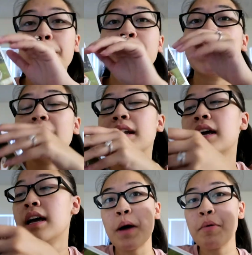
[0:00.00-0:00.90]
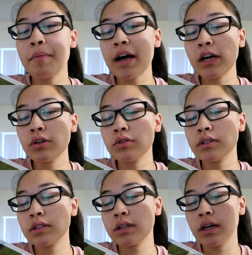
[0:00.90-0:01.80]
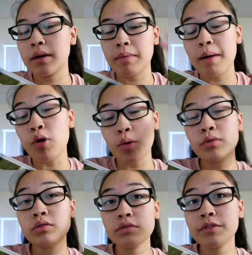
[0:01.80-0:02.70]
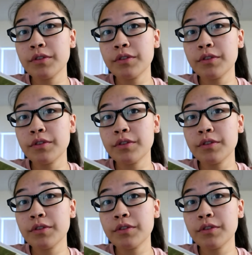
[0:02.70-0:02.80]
But I'm about, I'm almost